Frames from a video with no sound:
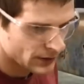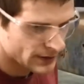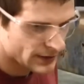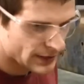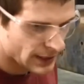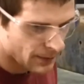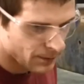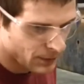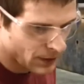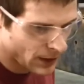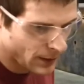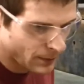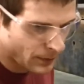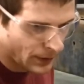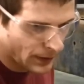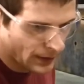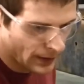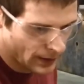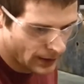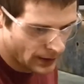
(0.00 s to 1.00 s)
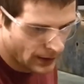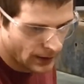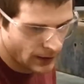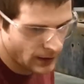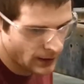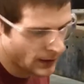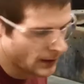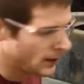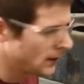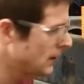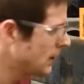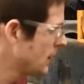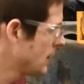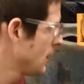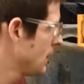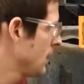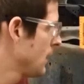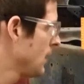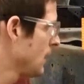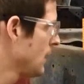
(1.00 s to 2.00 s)
going to step up and
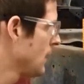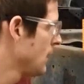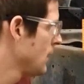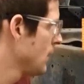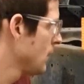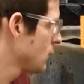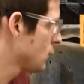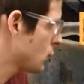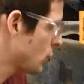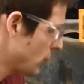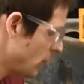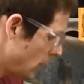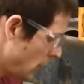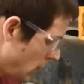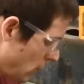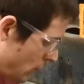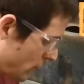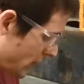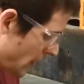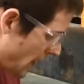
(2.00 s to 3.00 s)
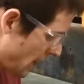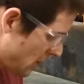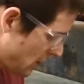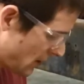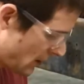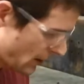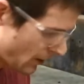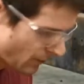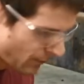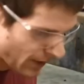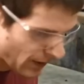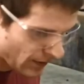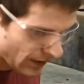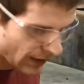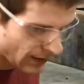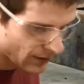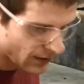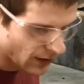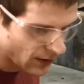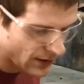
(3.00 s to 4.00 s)
drill the holes out to
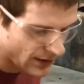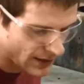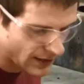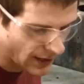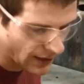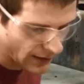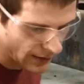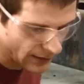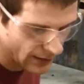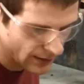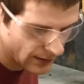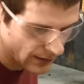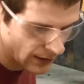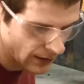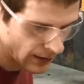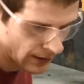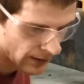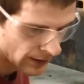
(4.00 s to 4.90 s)
15-30 seconds.